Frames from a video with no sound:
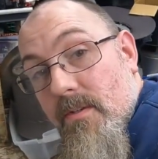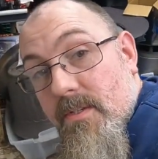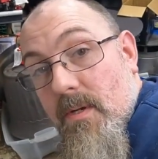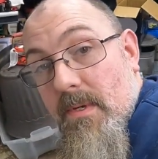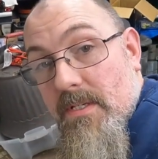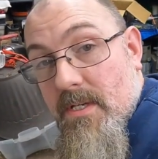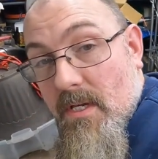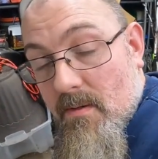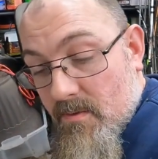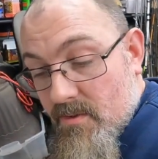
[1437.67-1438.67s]
just give me a
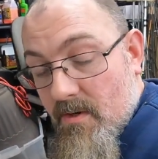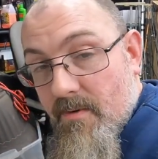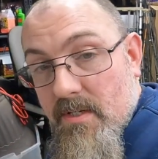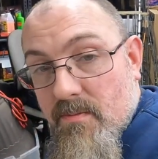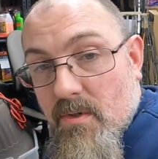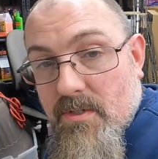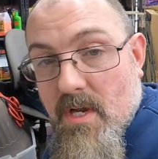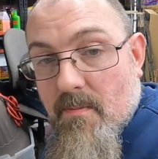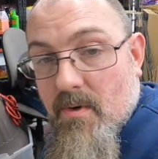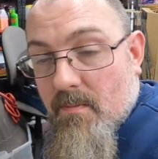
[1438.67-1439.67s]
second. I'm going to try to find some more
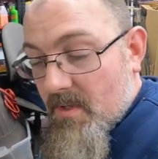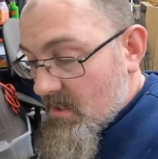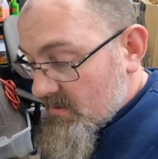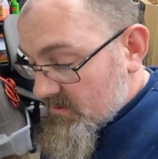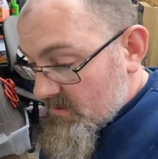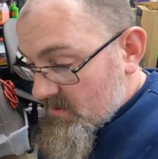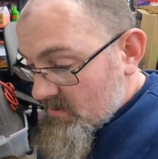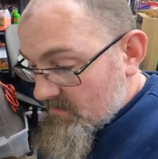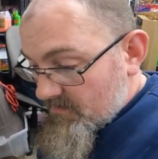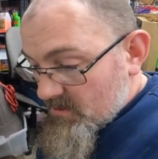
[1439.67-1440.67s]
snap ring pliers and
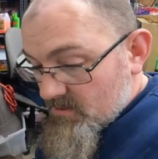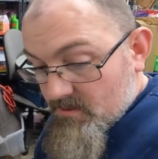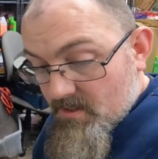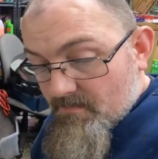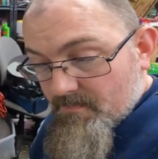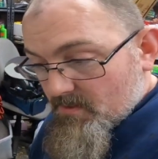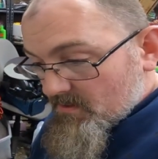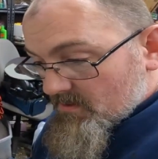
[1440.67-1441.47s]
then I'll finish this up.